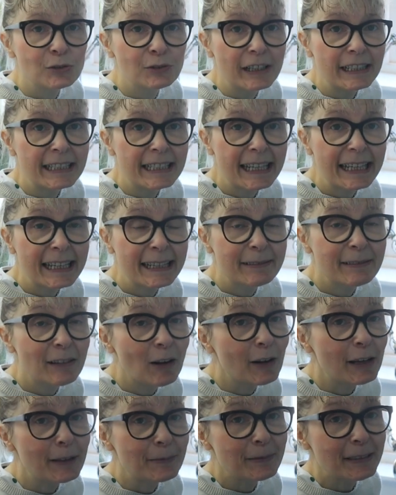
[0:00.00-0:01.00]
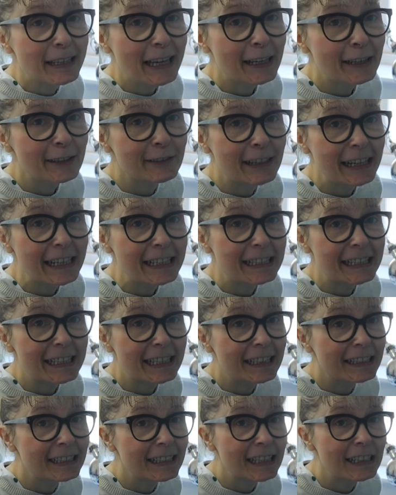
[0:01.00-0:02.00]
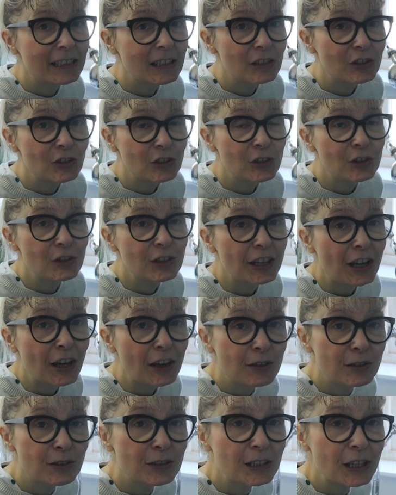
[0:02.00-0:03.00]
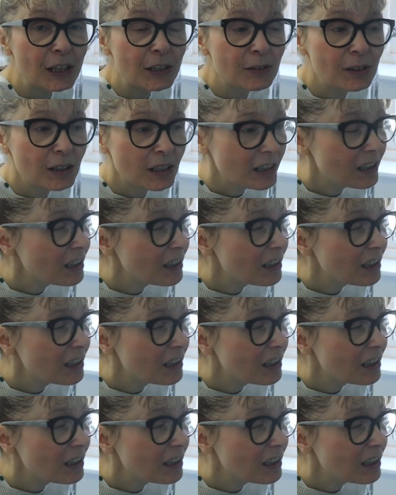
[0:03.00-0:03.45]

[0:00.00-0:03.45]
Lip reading: already, I'm decorating in the studio, so